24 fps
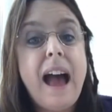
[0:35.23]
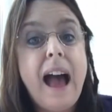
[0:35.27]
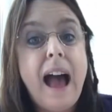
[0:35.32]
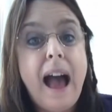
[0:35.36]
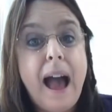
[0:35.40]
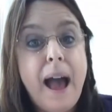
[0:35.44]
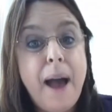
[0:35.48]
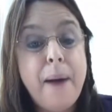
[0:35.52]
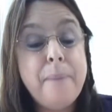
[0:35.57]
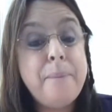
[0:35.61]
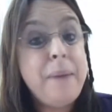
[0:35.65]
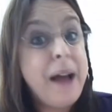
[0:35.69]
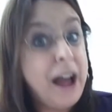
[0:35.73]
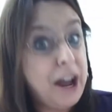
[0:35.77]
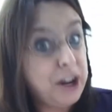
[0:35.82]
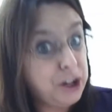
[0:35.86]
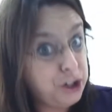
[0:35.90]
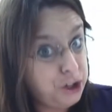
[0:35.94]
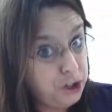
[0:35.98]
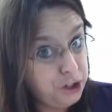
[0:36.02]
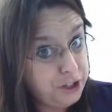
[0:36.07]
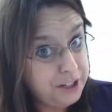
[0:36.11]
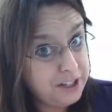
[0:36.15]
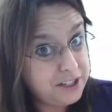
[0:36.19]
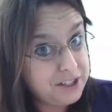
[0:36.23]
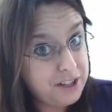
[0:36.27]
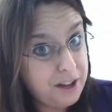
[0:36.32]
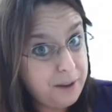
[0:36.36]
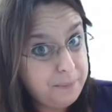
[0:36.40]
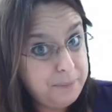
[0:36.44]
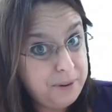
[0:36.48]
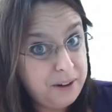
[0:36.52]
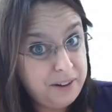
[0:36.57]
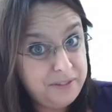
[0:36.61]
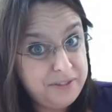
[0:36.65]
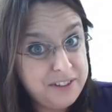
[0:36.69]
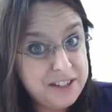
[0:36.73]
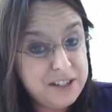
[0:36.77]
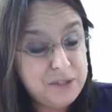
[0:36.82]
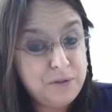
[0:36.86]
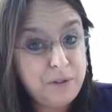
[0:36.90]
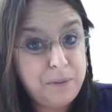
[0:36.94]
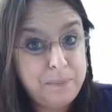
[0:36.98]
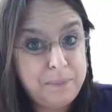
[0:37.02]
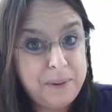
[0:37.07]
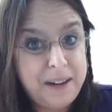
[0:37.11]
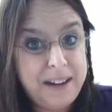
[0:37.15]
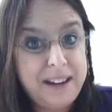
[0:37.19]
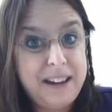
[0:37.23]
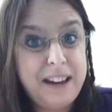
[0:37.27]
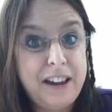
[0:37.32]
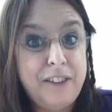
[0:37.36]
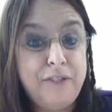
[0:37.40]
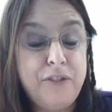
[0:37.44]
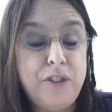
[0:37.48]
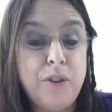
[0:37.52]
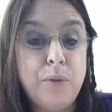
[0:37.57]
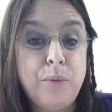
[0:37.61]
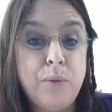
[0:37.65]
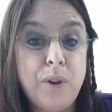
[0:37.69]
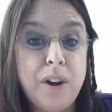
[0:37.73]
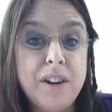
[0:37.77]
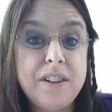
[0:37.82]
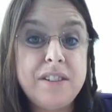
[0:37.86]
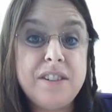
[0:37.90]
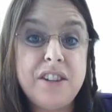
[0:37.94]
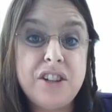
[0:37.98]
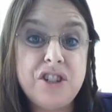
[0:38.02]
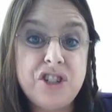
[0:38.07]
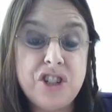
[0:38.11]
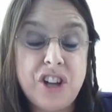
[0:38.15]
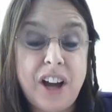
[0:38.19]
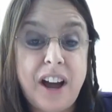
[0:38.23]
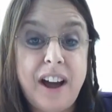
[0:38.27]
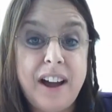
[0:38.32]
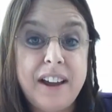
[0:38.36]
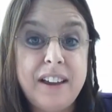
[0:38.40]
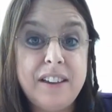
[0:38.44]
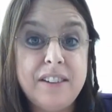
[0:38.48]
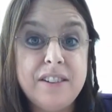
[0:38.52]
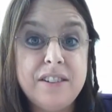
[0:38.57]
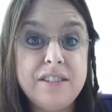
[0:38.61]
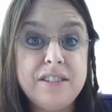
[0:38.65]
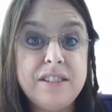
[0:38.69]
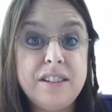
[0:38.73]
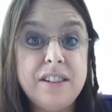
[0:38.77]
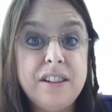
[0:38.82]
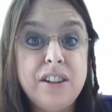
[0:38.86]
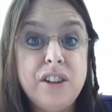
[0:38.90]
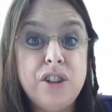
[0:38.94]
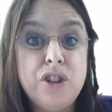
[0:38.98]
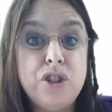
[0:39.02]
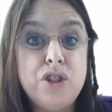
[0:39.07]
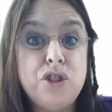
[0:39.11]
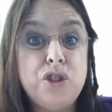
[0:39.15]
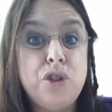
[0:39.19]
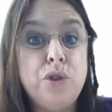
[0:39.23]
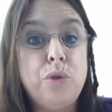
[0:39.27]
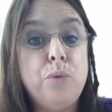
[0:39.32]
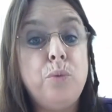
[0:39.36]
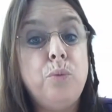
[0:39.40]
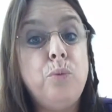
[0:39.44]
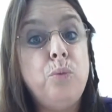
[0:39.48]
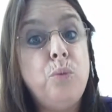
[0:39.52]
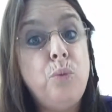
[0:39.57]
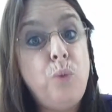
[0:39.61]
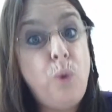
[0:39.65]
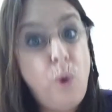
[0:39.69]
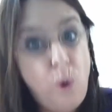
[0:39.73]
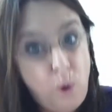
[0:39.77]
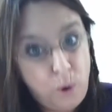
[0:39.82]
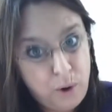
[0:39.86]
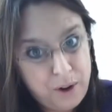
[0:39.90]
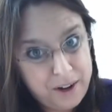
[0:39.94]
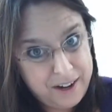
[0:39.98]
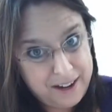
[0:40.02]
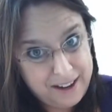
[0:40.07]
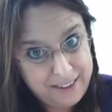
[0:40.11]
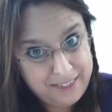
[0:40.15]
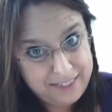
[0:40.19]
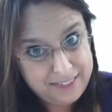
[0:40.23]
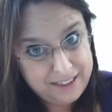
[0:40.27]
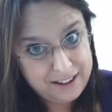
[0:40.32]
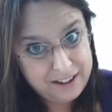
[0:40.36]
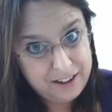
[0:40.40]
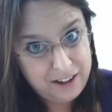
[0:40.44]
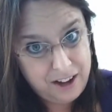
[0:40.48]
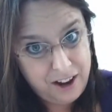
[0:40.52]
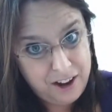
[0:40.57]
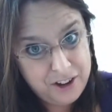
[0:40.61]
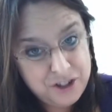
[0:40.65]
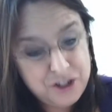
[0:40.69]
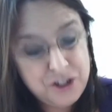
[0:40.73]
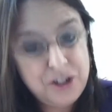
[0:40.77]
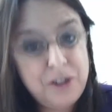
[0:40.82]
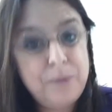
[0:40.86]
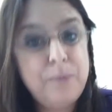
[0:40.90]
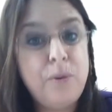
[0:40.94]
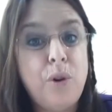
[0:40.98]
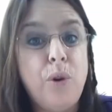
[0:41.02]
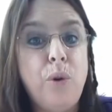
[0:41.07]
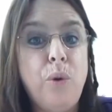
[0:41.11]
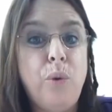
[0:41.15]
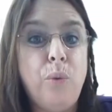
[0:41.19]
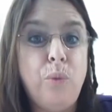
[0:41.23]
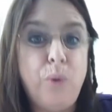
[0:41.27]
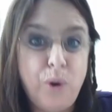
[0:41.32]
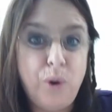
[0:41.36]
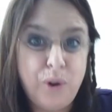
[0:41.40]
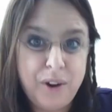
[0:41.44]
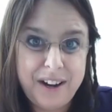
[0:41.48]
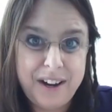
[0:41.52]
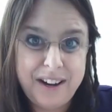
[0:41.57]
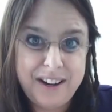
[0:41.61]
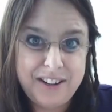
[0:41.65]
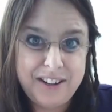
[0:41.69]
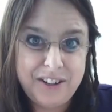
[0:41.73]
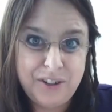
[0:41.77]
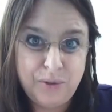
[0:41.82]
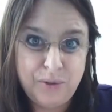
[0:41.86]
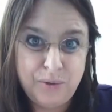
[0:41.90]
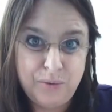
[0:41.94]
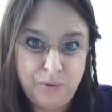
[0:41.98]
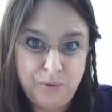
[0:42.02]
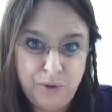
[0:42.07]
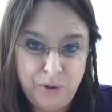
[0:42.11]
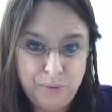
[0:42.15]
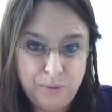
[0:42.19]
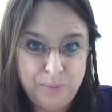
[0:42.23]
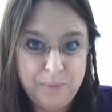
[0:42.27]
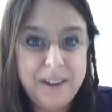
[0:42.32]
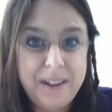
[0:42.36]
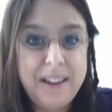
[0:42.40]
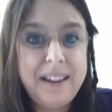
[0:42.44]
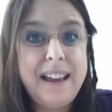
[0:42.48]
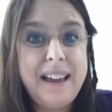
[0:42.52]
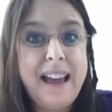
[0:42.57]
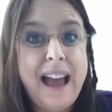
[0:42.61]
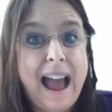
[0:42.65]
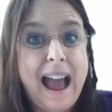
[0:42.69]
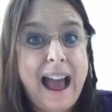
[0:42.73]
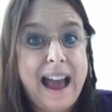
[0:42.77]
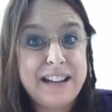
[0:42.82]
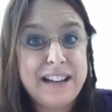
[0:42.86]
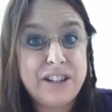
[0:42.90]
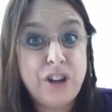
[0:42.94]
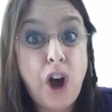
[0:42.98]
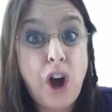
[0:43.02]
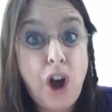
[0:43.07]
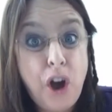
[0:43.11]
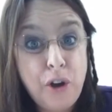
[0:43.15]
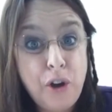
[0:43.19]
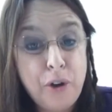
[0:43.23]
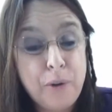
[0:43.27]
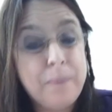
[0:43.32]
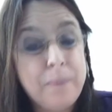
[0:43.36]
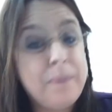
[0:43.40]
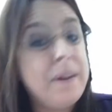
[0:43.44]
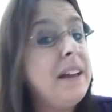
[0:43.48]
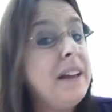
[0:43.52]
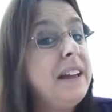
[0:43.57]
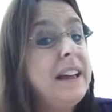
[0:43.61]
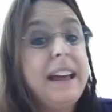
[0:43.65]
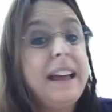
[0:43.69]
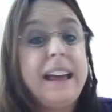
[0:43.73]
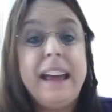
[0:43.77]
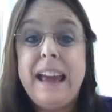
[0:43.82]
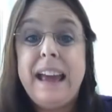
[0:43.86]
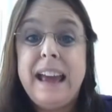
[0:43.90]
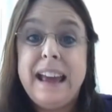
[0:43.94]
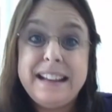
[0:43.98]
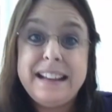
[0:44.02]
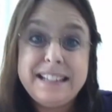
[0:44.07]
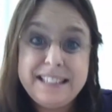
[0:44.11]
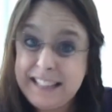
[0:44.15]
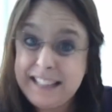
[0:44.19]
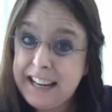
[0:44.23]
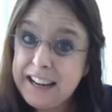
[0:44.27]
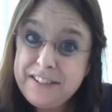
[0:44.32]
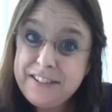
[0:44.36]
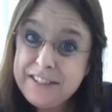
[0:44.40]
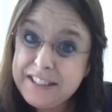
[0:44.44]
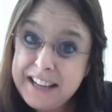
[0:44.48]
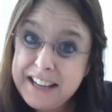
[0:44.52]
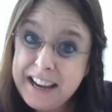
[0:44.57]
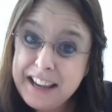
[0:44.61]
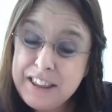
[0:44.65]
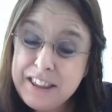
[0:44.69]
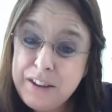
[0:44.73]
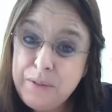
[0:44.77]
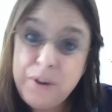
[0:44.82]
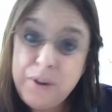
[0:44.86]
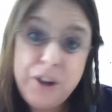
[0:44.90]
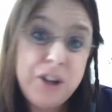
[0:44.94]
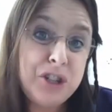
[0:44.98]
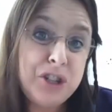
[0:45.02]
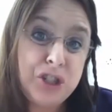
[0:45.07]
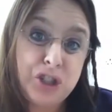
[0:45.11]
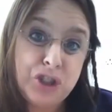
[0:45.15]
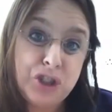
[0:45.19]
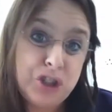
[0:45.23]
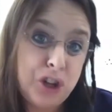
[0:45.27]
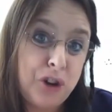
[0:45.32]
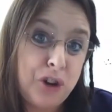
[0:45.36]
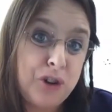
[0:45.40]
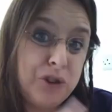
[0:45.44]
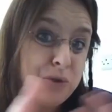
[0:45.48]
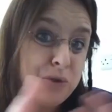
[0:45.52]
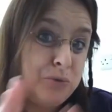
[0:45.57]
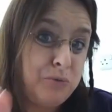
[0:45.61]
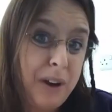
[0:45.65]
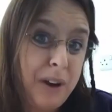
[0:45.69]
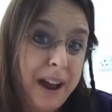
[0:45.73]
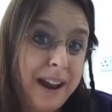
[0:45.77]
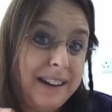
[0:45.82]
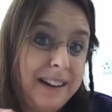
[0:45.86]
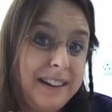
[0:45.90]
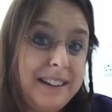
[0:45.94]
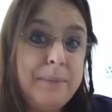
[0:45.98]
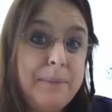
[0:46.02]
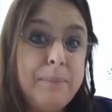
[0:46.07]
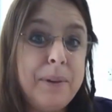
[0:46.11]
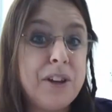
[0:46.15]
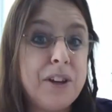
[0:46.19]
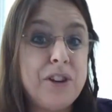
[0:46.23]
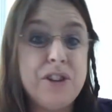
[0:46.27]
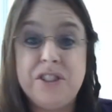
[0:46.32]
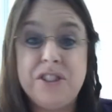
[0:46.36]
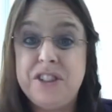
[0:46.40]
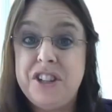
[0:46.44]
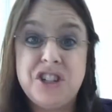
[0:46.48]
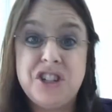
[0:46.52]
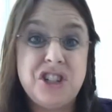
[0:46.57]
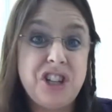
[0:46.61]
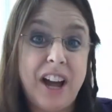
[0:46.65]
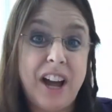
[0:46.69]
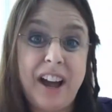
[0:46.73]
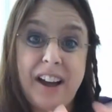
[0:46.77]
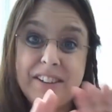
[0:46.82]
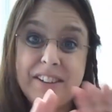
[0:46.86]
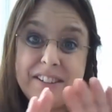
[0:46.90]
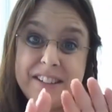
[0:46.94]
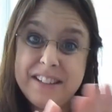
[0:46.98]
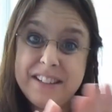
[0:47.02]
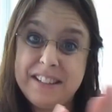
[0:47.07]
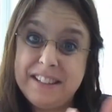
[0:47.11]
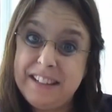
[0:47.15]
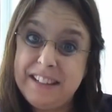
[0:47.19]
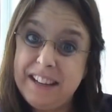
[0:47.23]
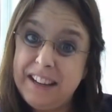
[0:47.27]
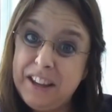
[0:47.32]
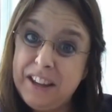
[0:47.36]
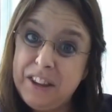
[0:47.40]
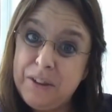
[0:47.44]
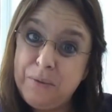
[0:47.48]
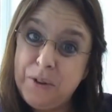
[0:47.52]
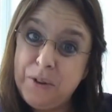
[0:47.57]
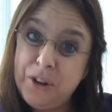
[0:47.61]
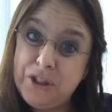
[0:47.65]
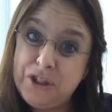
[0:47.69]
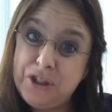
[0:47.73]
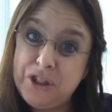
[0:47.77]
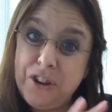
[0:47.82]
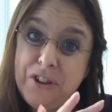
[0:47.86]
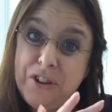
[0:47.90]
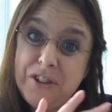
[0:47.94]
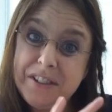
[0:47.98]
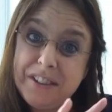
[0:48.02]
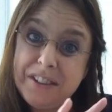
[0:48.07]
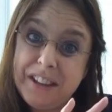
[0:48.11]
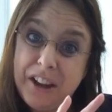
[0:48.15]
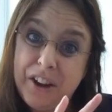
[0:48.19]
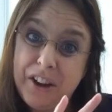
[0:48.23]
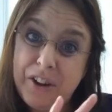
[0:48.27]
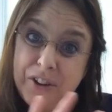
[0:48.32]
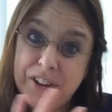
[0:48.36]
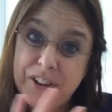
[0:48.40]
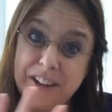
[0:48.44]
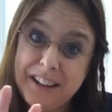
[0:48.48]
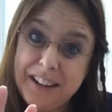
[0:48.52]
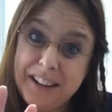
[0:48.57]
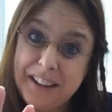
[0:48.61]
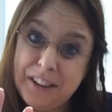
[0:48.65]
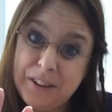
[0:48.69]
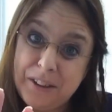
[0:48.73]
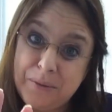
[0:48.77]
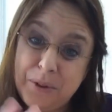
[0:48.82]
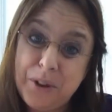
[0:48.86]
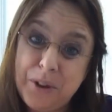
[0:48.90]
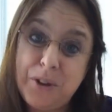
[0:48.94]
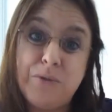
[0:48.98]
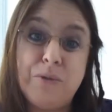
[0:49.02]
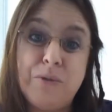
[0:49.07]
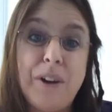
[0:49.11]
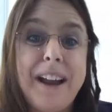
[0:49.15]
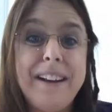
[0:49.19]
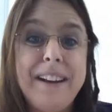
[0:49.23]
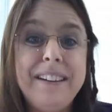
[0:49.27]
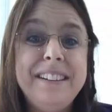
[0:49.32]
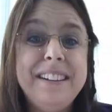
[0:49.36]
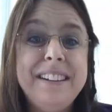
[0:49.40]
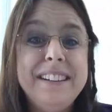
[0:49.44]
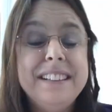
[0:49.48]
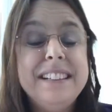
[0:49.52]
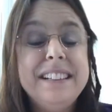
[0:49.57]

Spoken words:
A good example of this would be if you want the child to walk in the classroom or walk in your room at home. Instead of saying the words don't run, because the child doesn't hear the word don't, they only hear the word run,